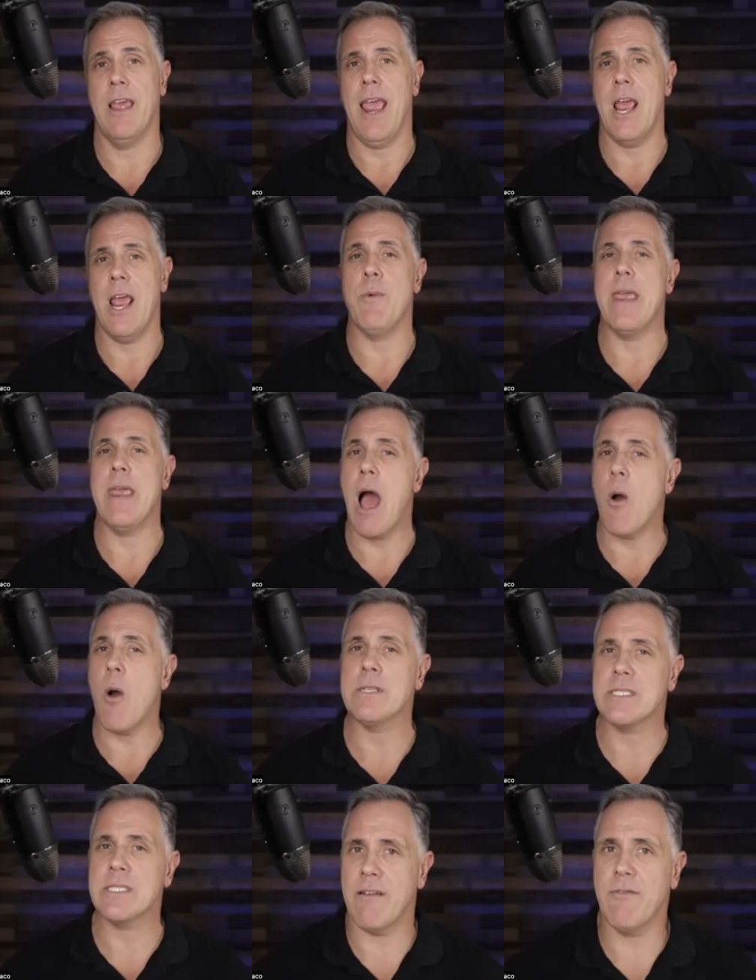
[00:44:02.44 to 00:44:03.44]
And we
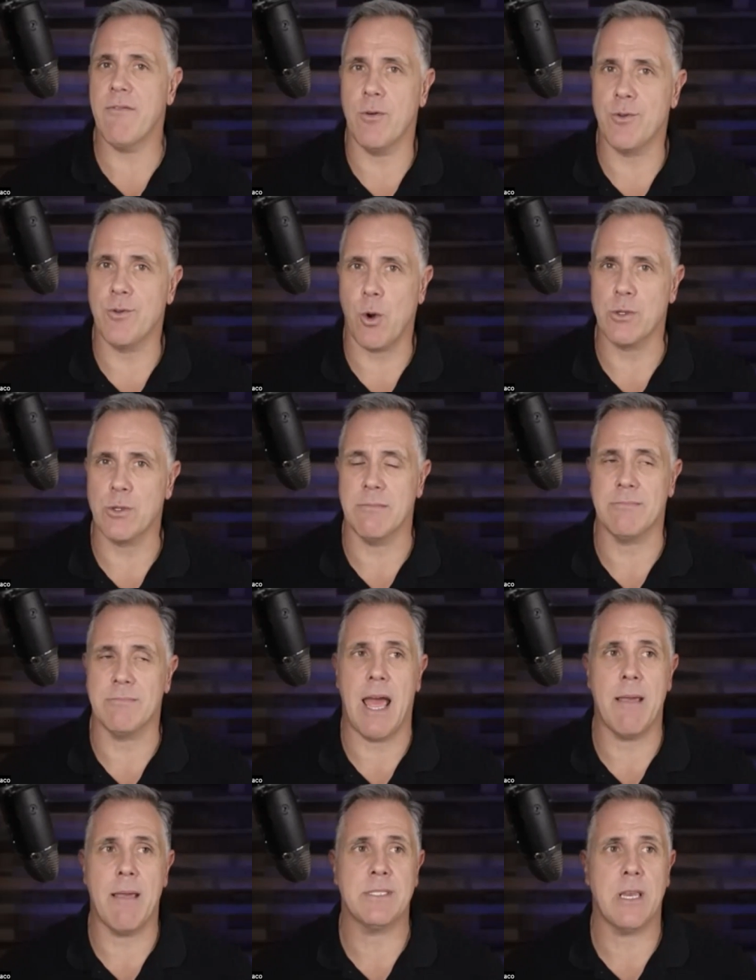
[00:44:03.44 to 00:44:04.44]
always have control.
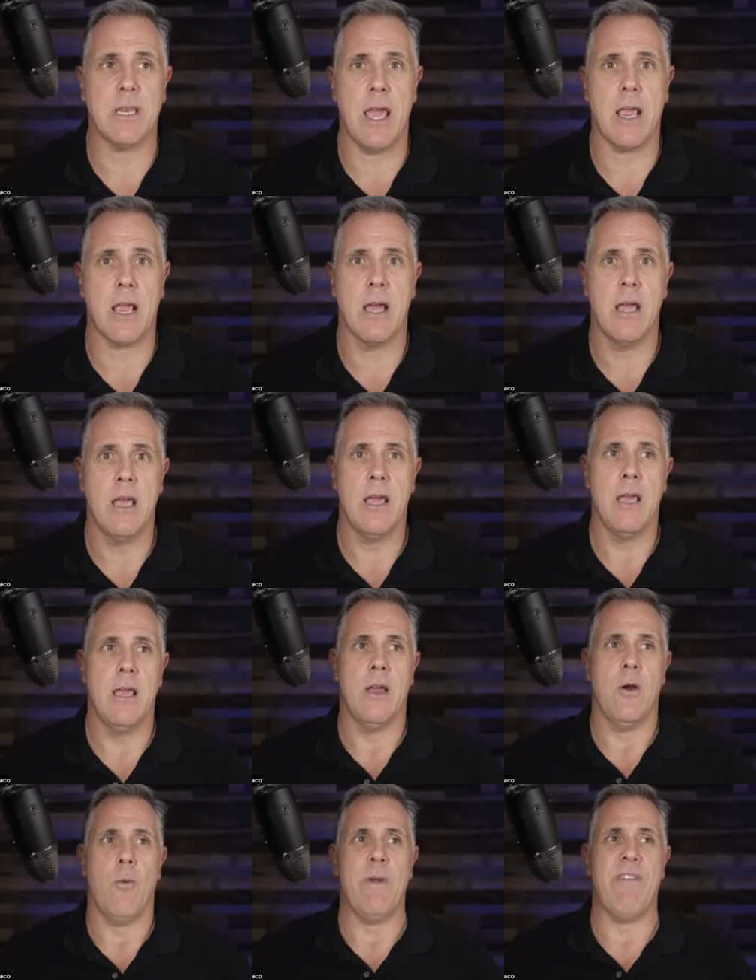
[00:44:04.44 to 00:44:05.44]
Sometimes like
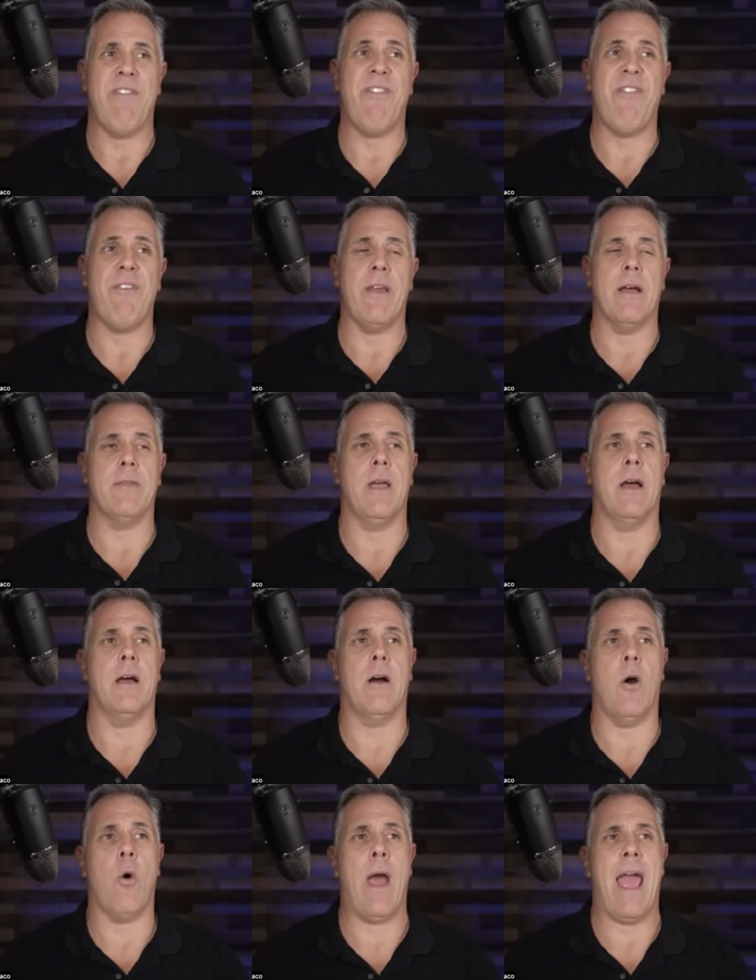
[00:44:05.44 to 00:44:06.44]
with uh, the
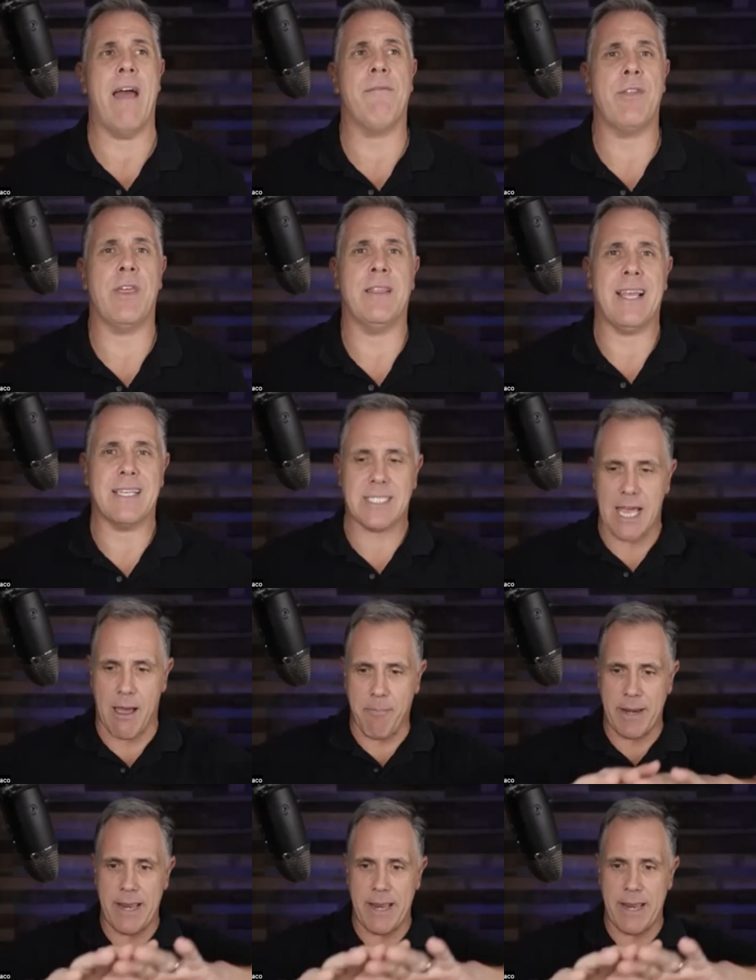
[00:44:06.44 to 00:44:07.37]
or everything that's happening